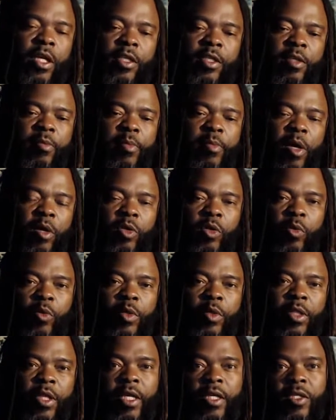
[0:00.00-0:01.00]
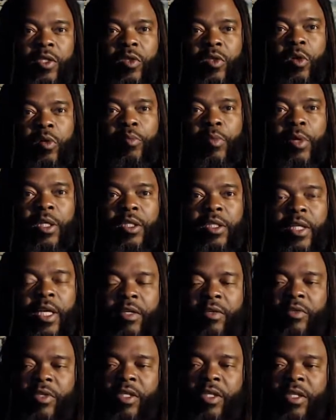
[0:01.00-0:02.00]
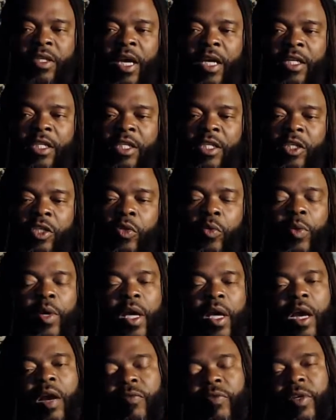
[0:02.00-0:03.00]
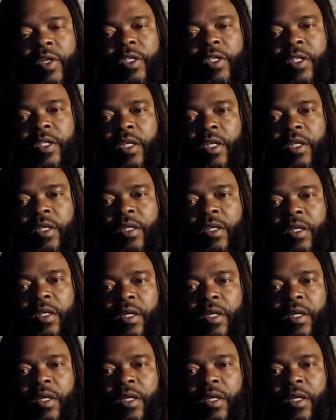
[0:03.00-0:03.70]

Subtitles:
It's about doing things so much that you just kind of just do it effortlessly,